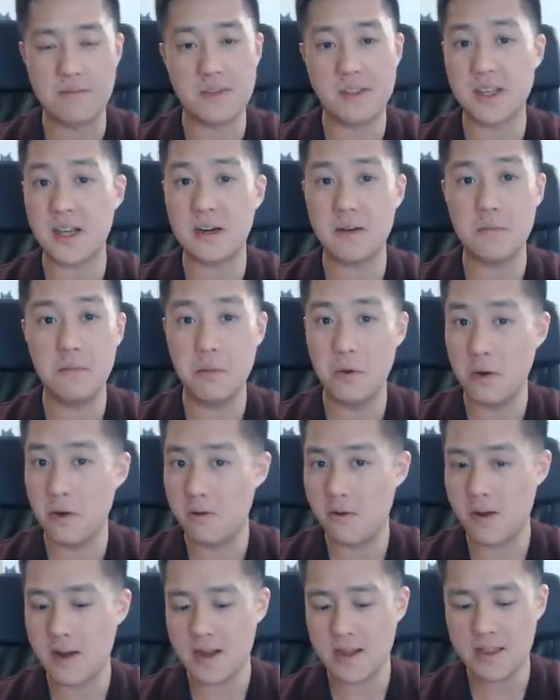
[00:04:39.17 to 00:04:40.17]
solid pull
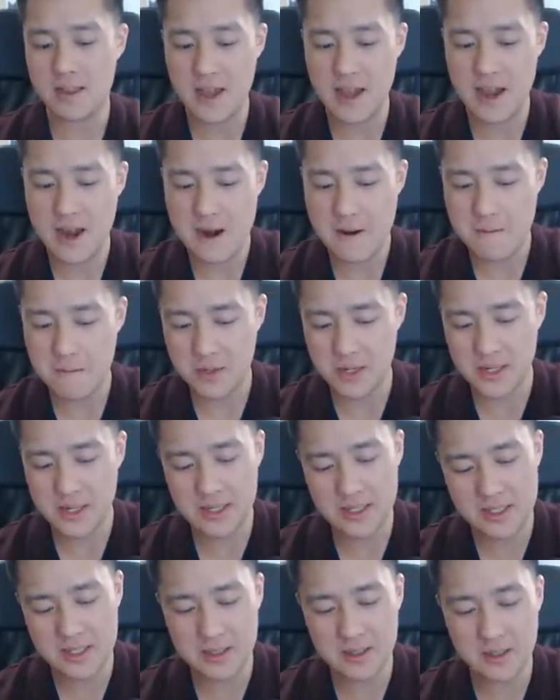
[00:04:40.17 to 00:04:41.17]
right there, but I
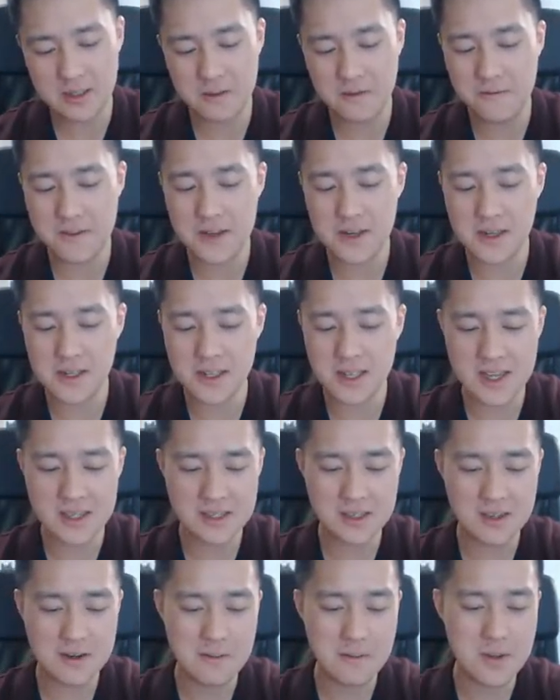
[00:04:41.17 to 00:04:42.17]
still don't feel like
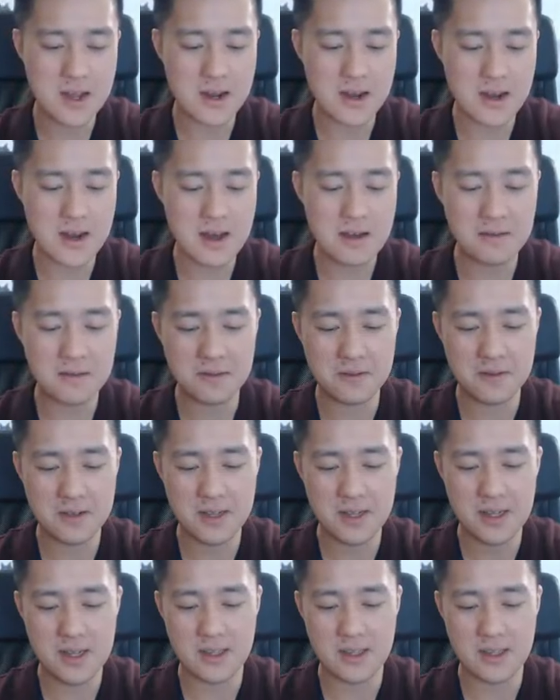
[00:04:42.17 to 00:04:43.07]
that's going to be enough.